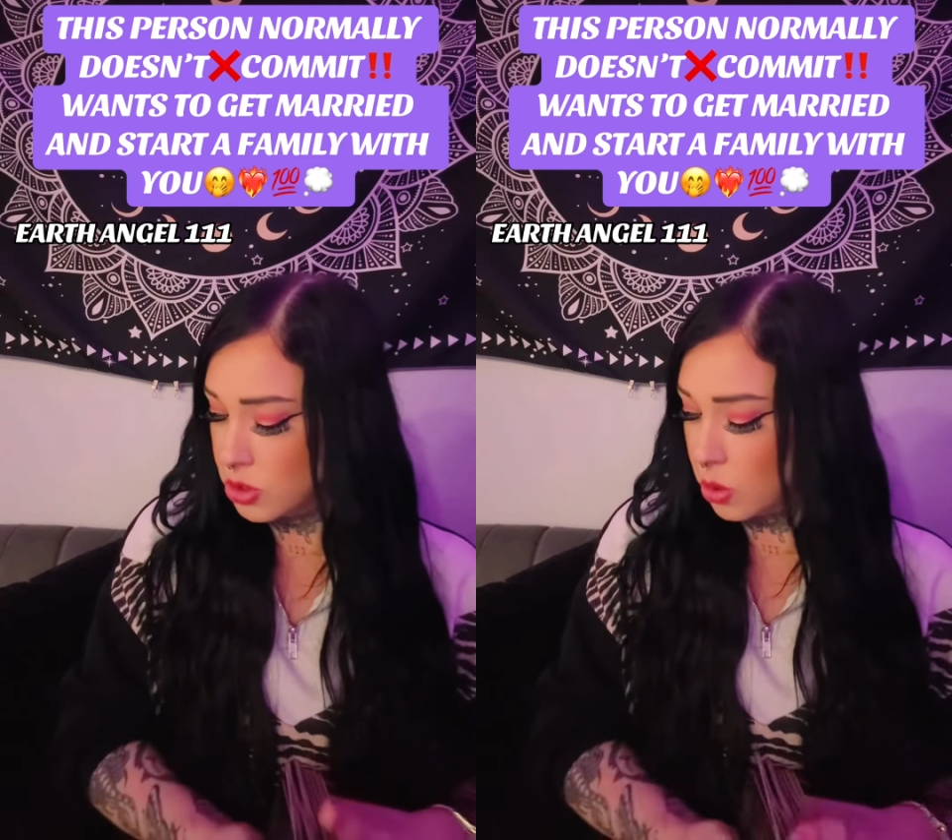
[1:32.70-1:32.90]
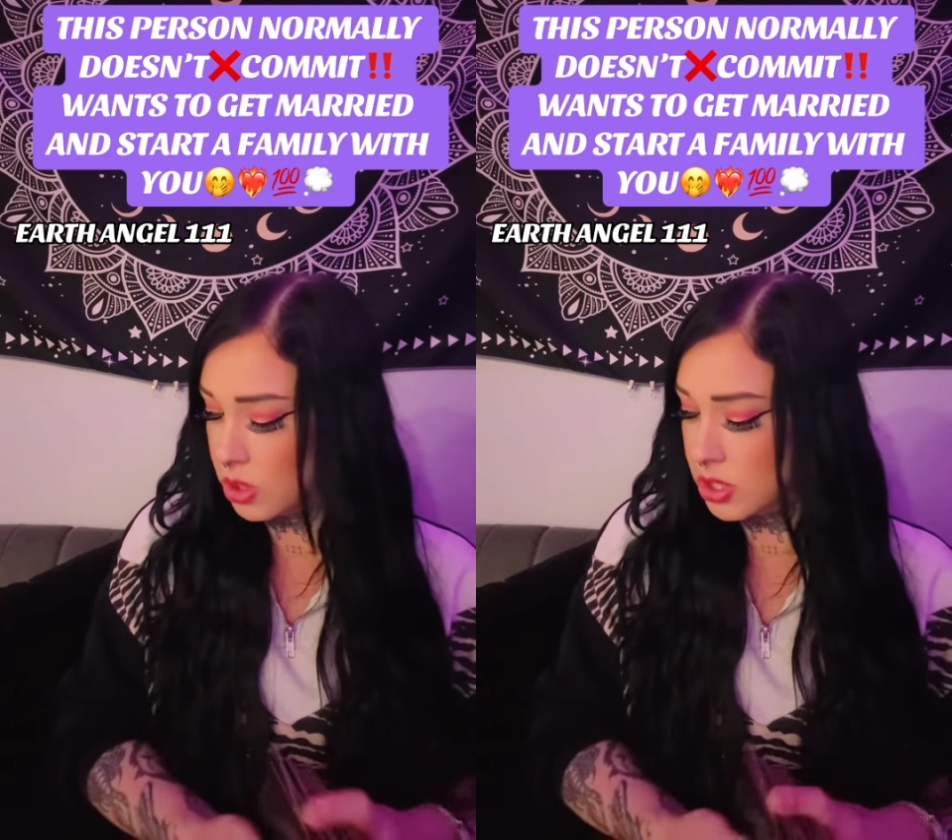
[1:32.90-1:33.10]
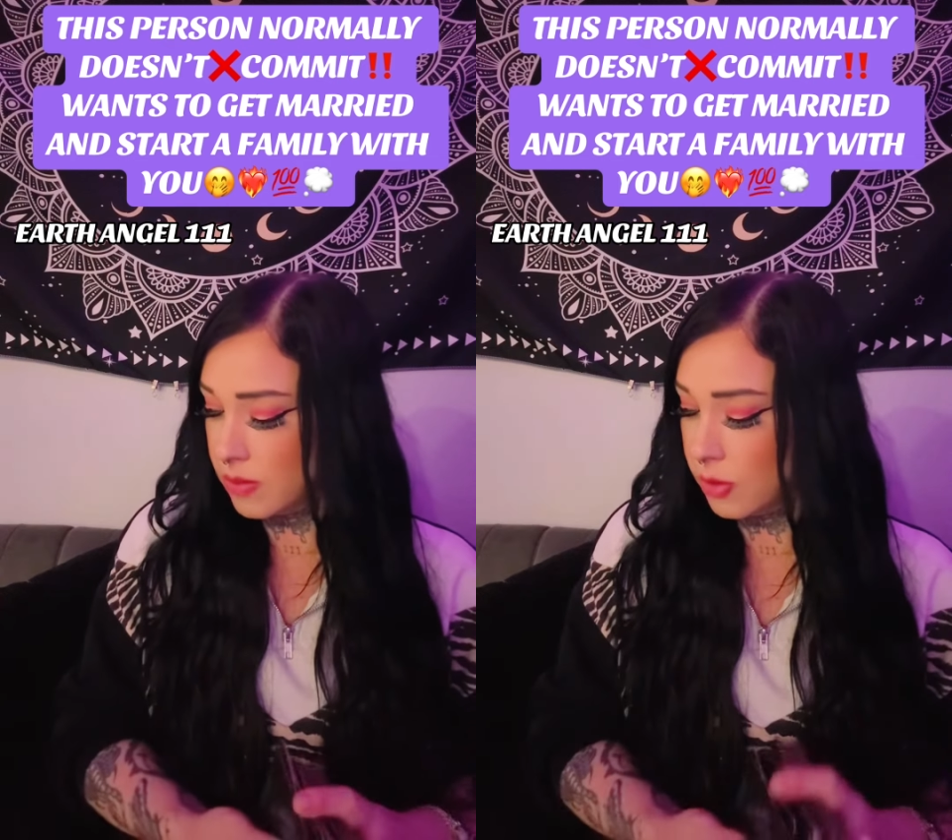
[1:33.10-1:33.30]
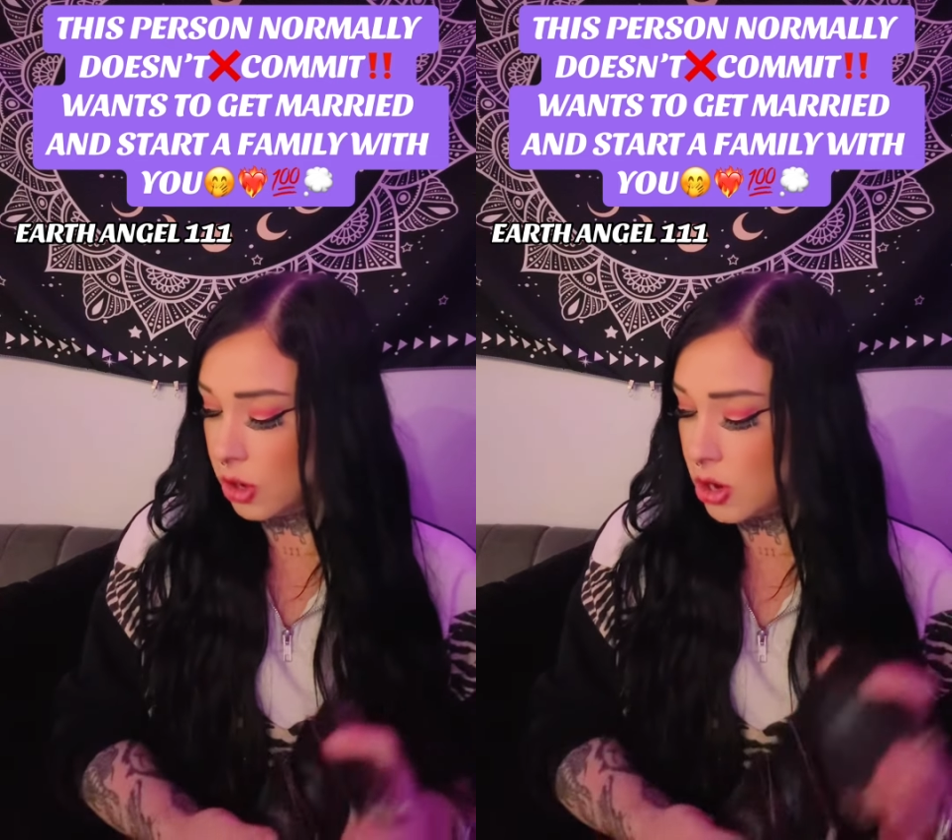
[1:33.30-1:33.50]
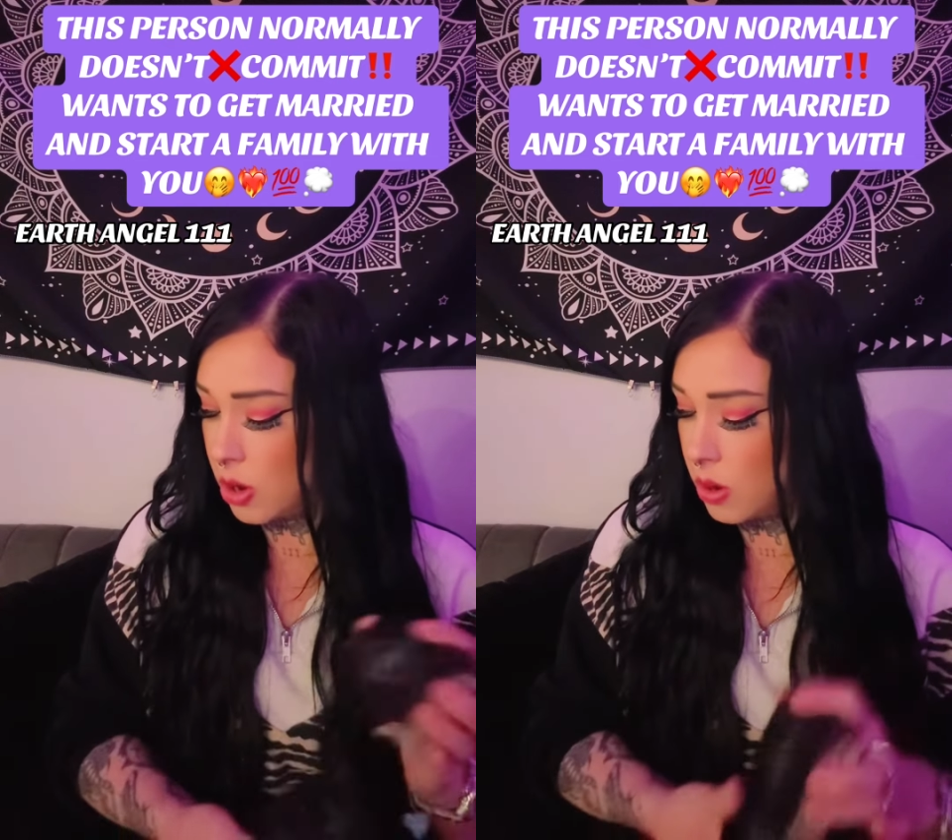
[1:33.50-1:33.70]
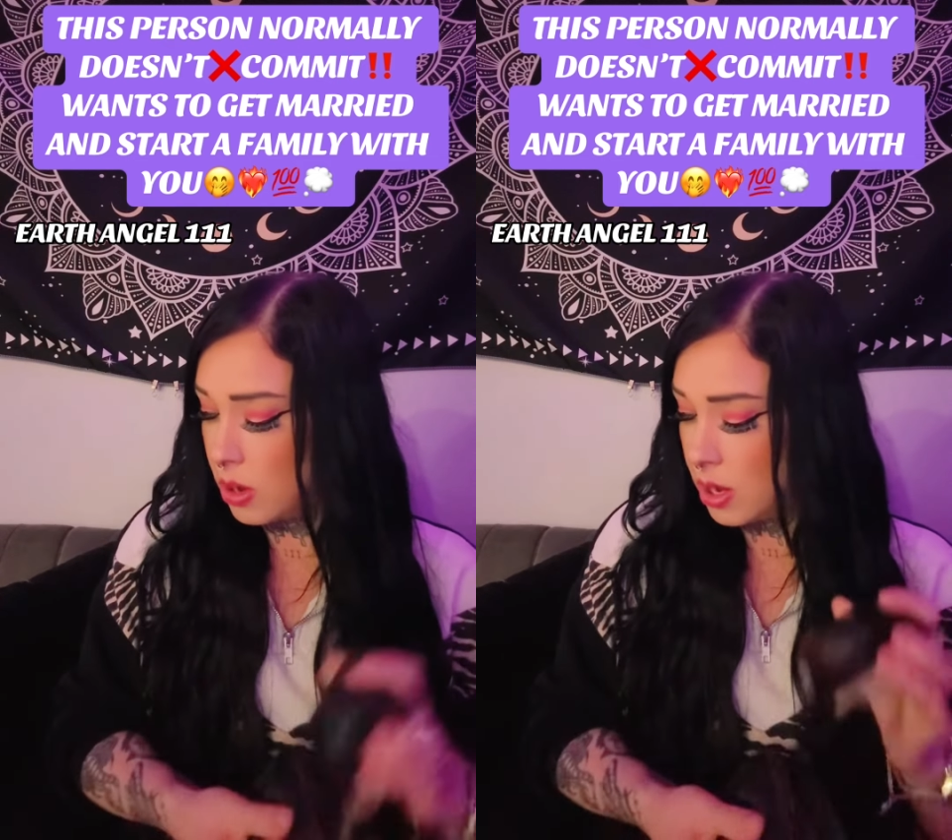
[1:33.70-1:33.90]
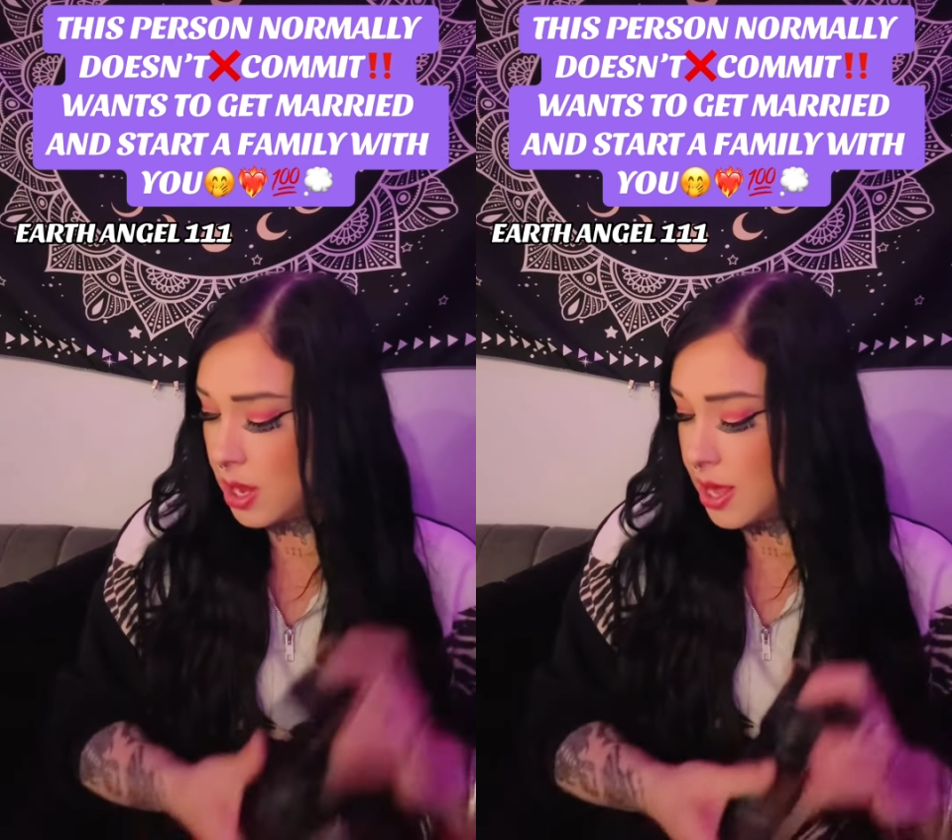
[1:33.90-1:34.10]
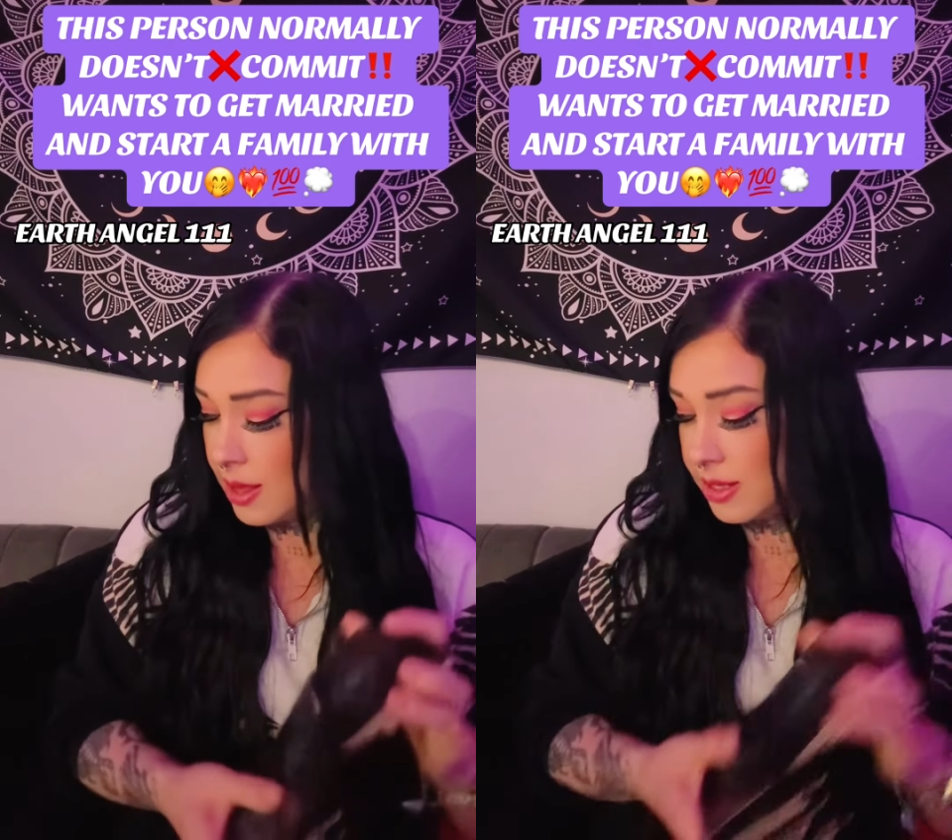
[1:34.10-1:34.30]
Taurus, or Virgo.
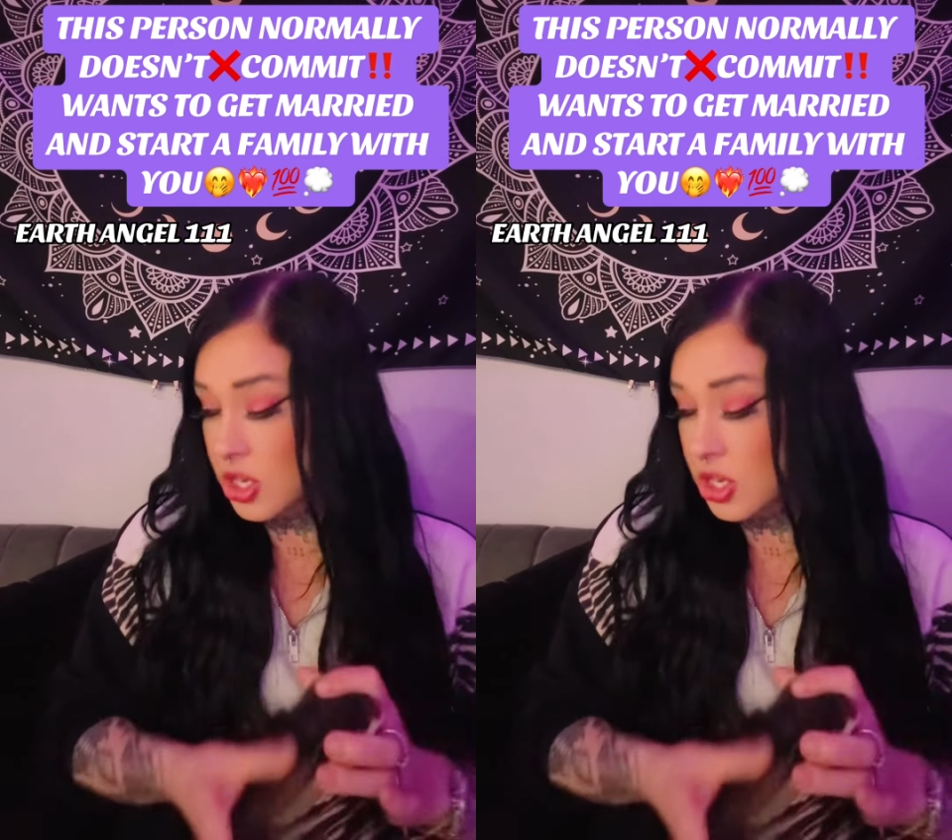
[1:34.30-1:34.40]
This